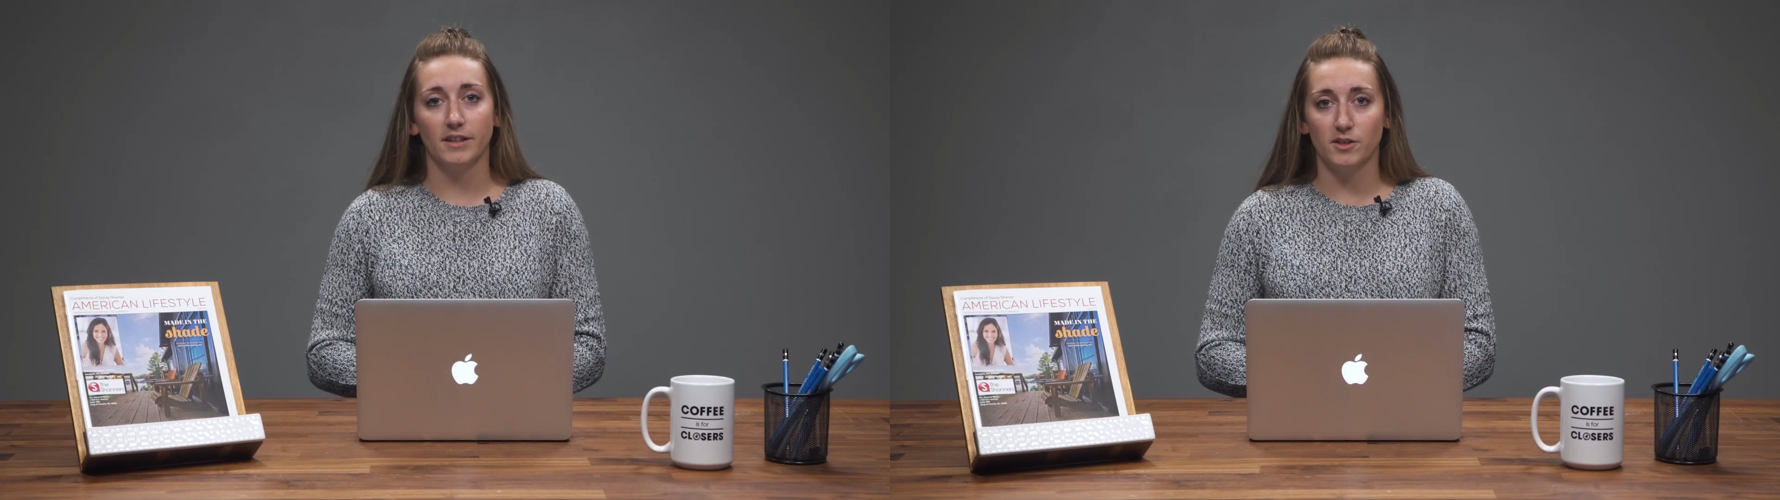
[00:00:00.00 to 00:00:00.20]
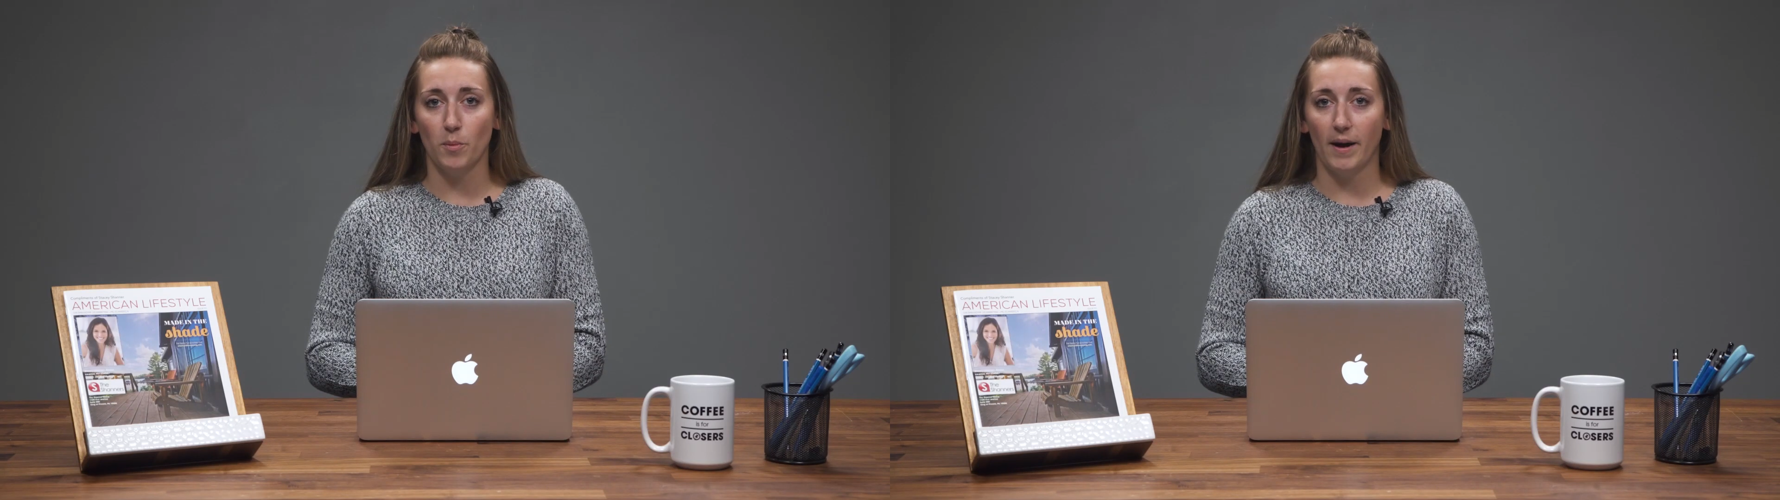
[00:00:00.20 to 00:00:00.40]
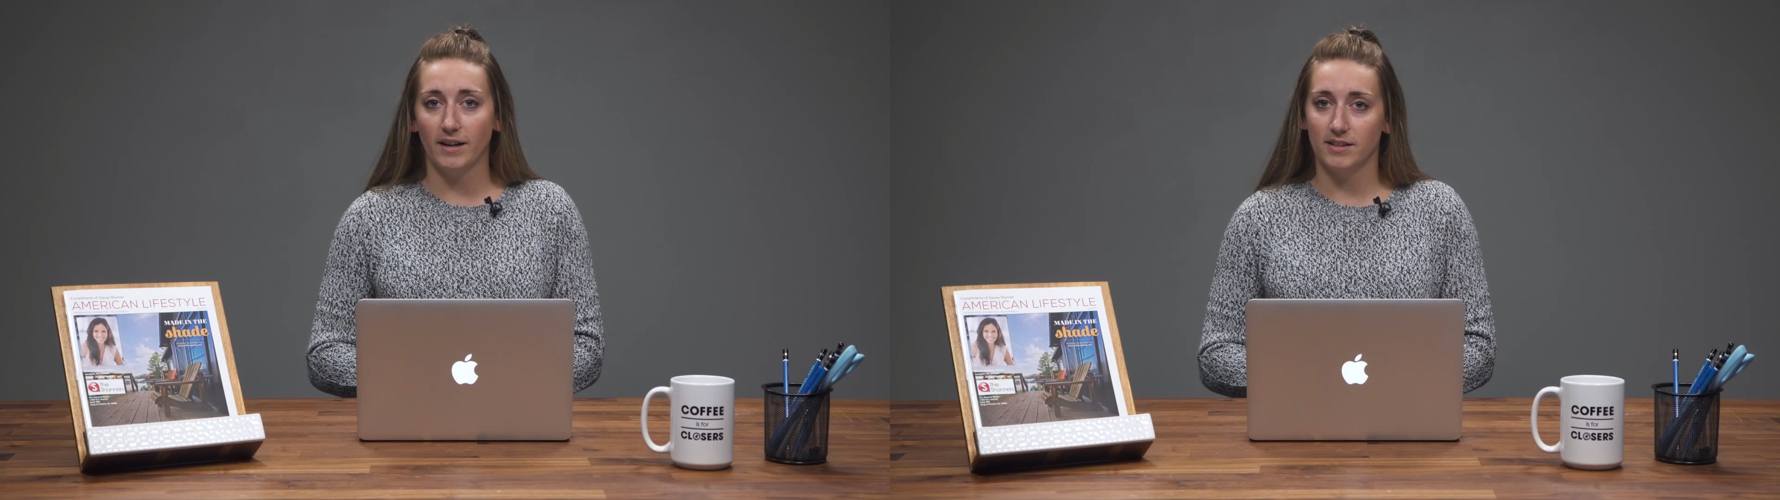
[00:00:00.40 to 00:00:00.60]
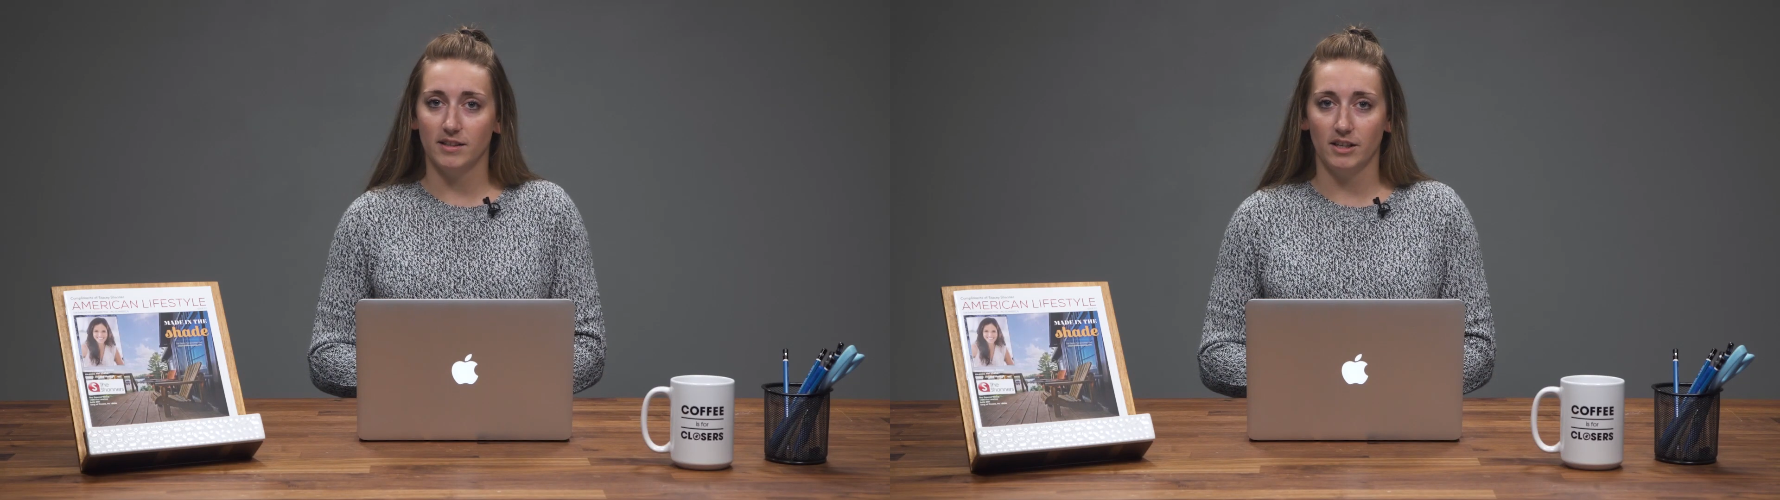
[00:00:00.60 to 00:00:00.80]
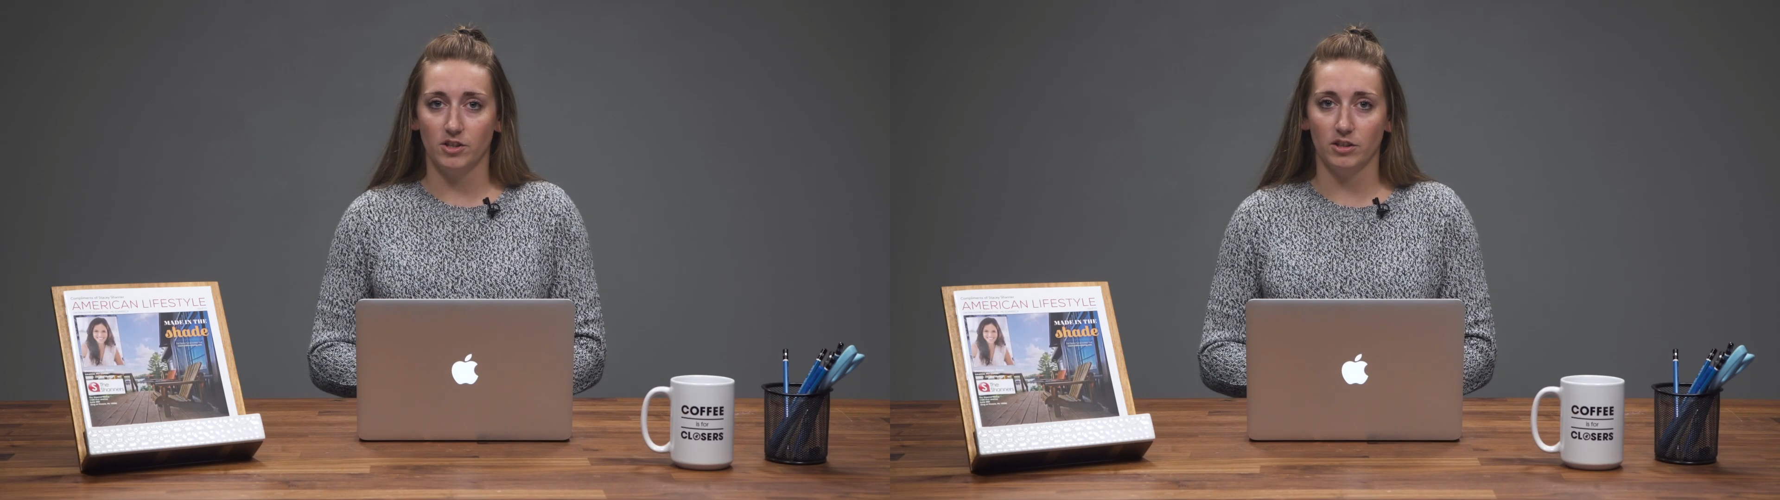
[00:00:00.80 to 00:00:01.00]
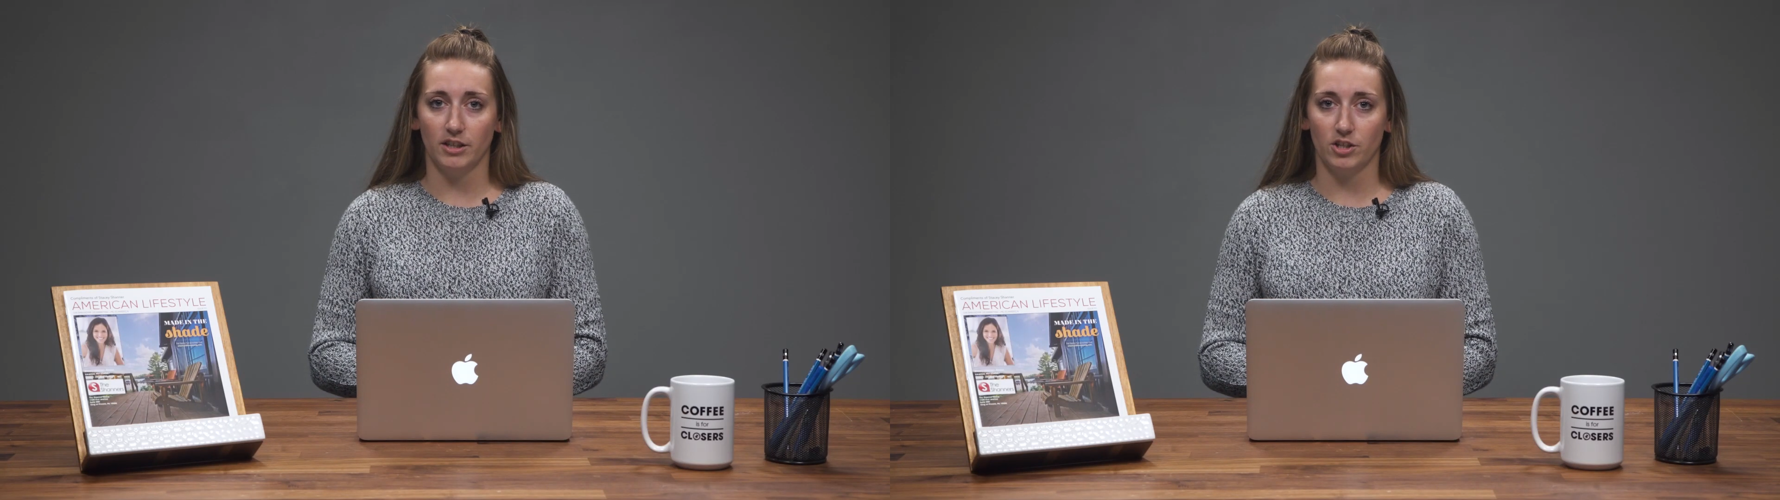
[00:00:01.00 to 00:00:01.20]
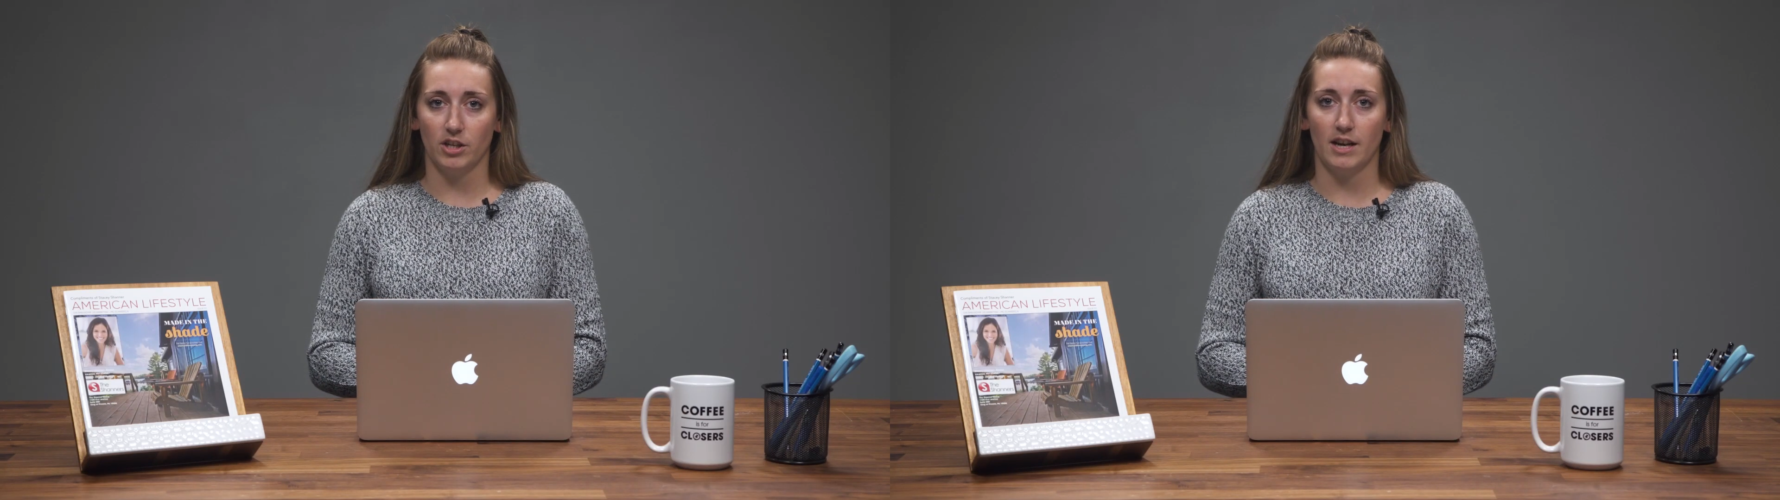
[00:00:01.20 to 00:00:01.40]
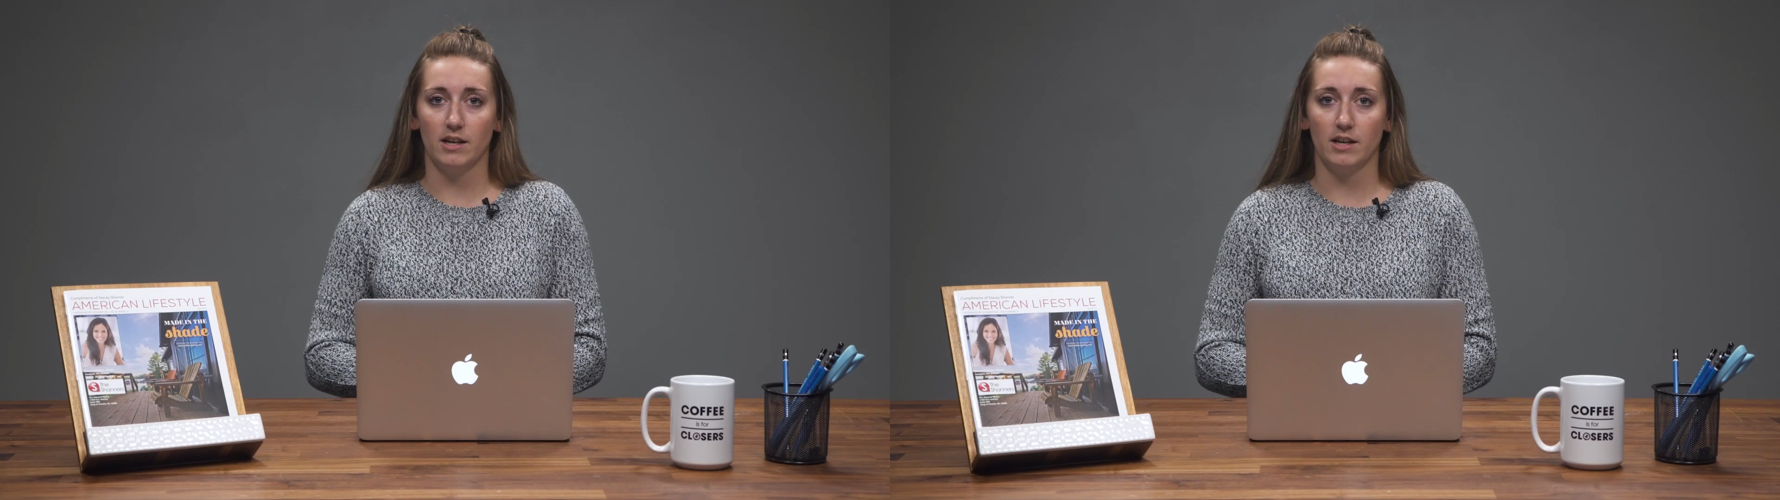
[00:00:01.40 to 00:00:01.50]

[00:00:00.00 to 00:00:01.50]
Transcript: let's go back to the digital edition